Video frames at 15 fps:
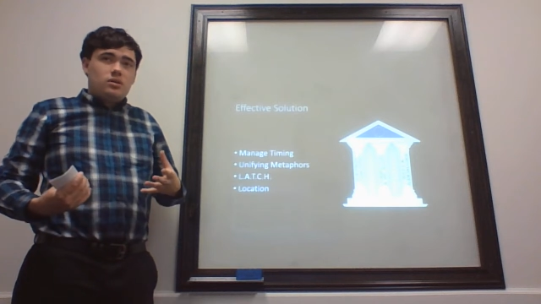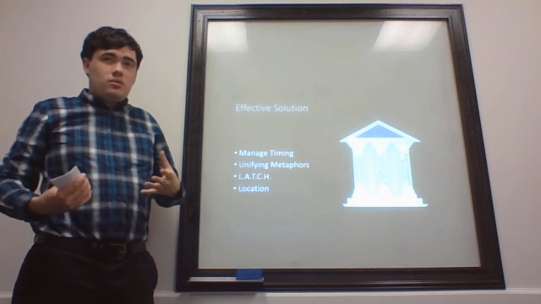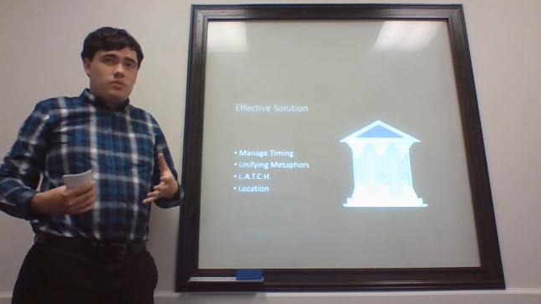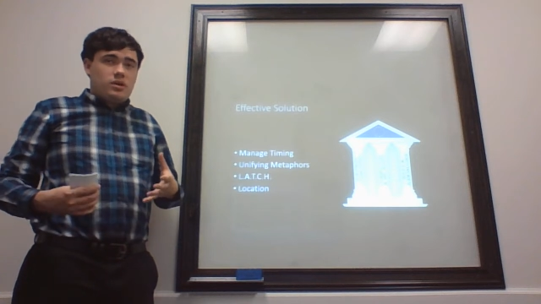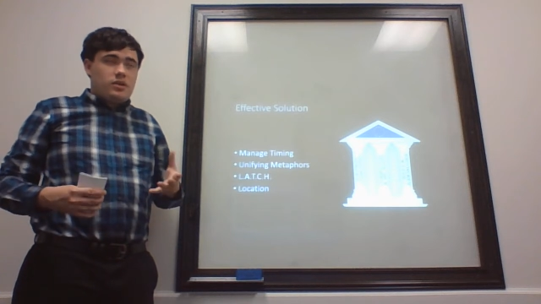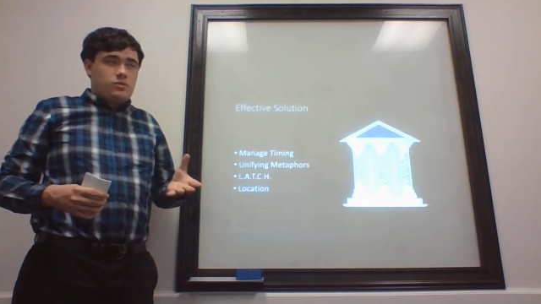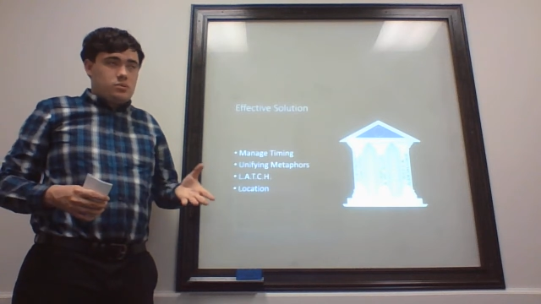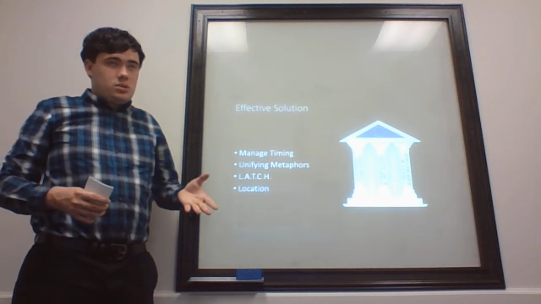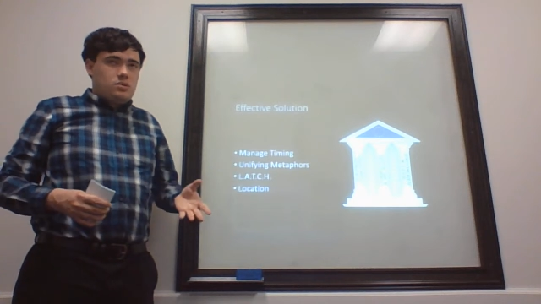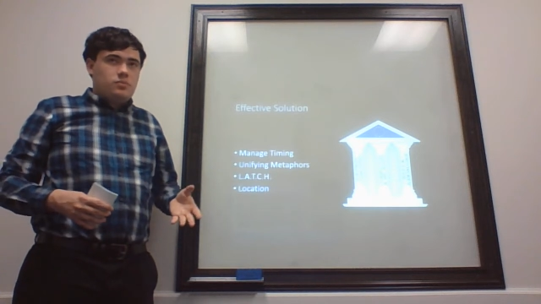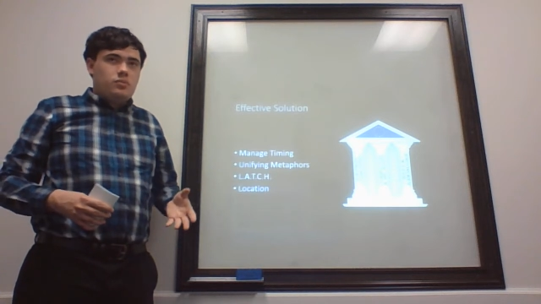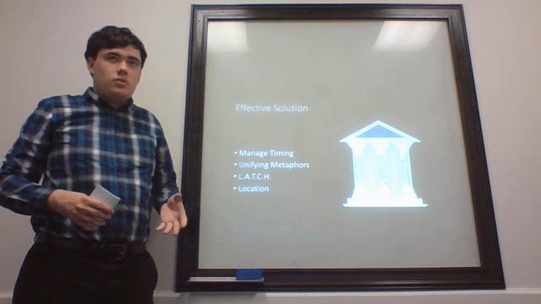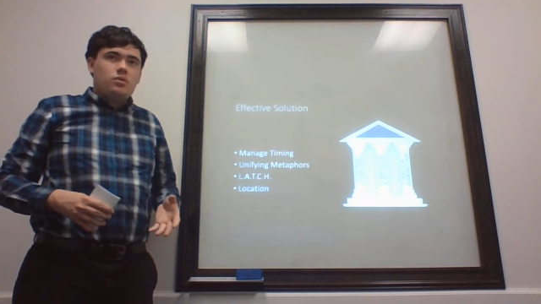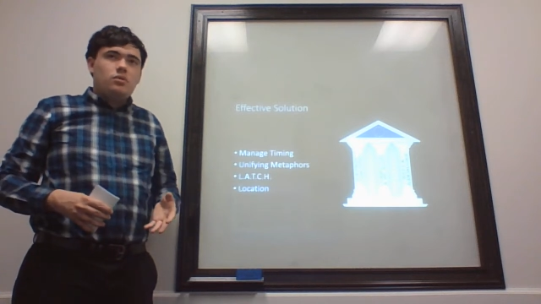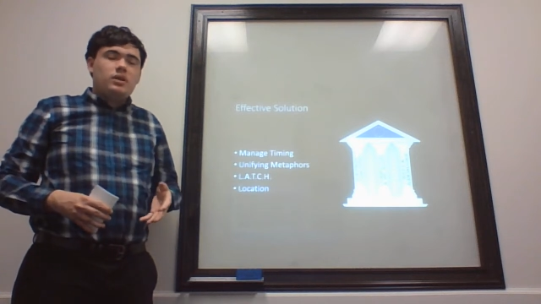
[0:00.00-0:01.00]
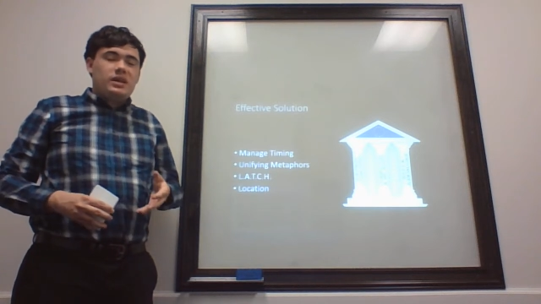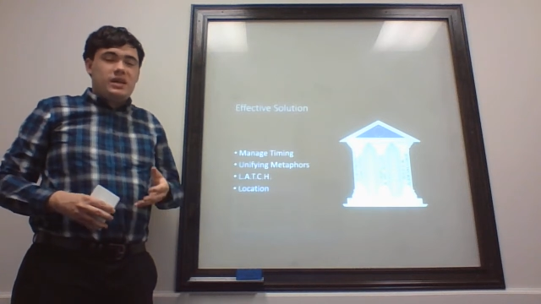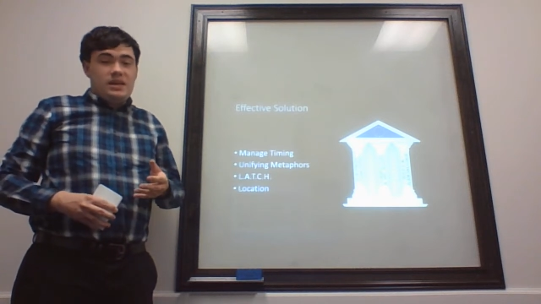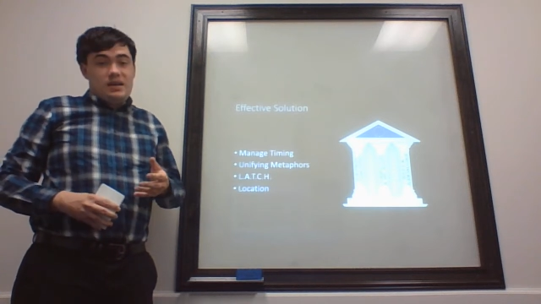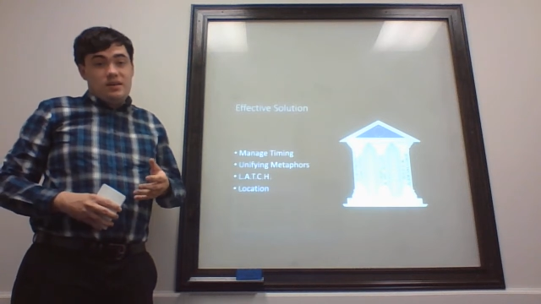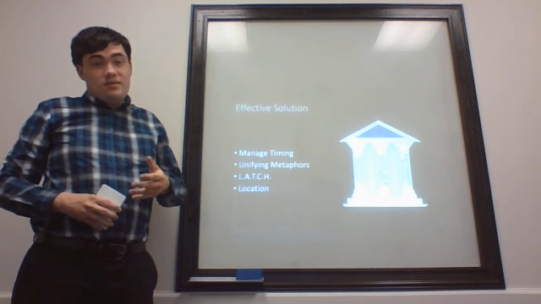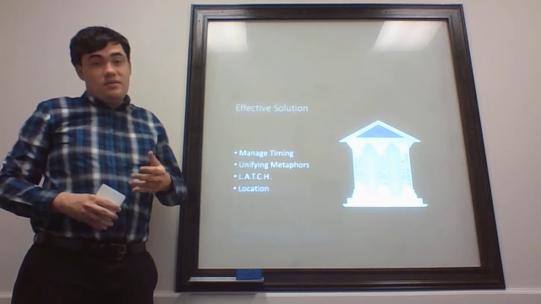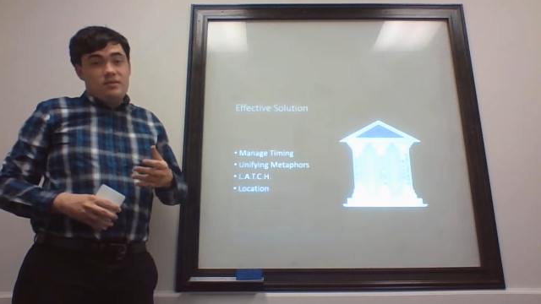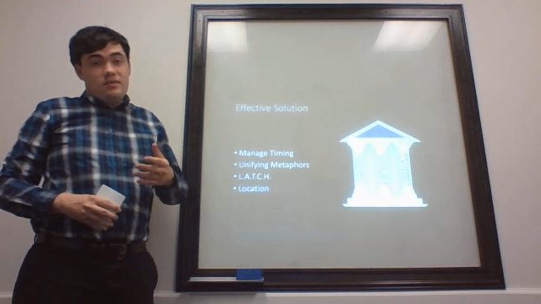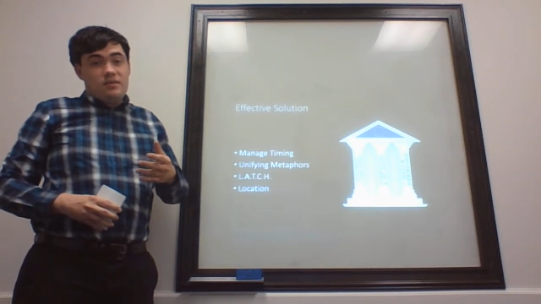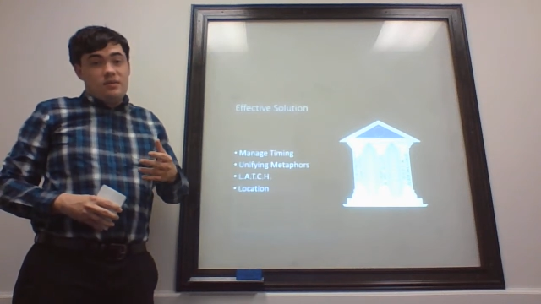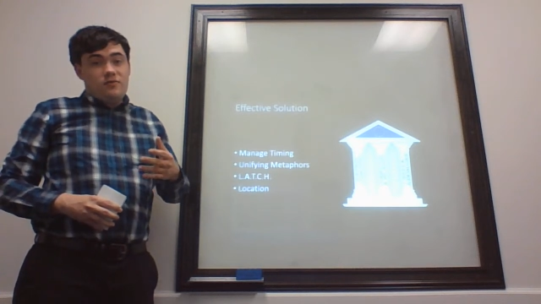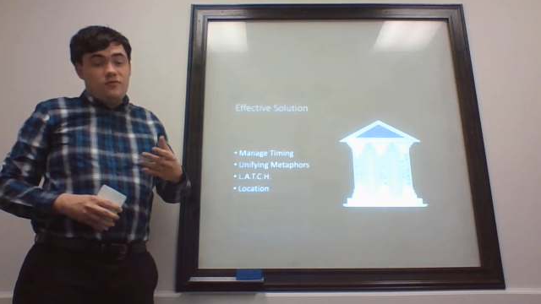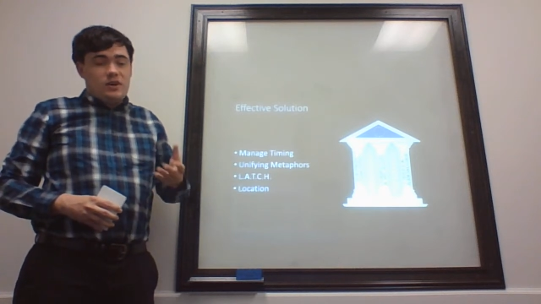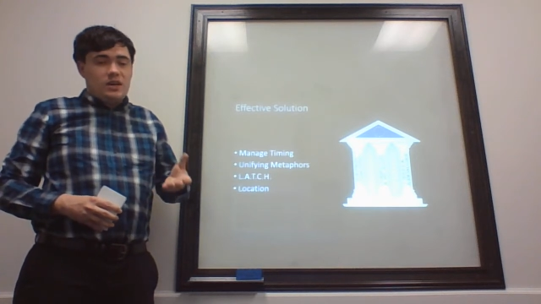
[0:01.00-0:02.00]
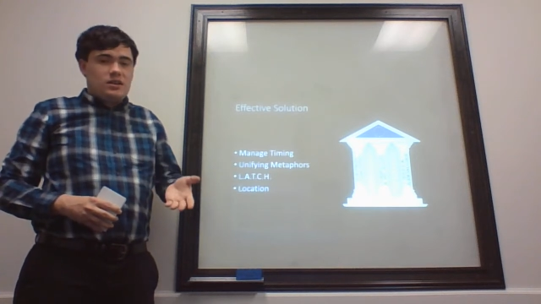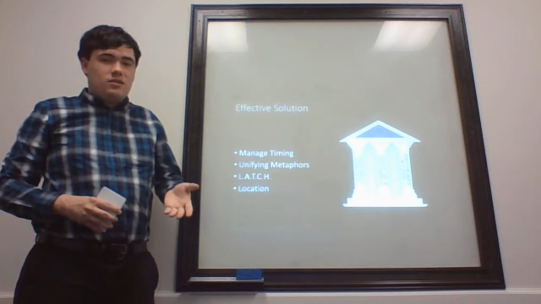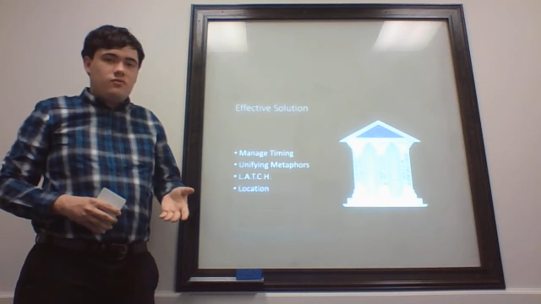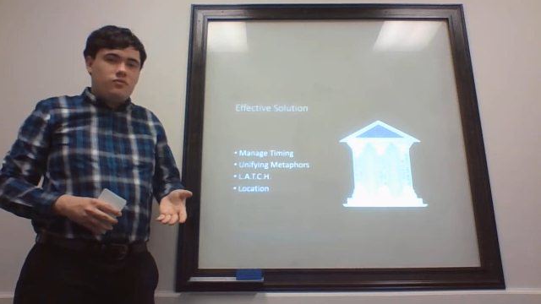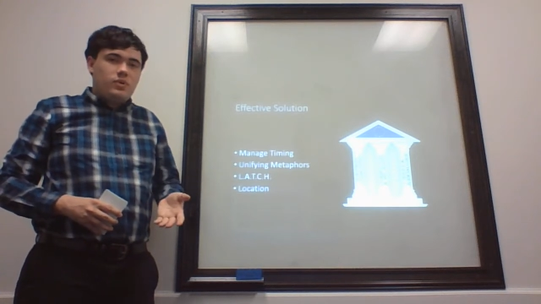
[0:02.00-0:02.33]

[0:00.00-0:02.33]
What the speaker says: rather simple, and effective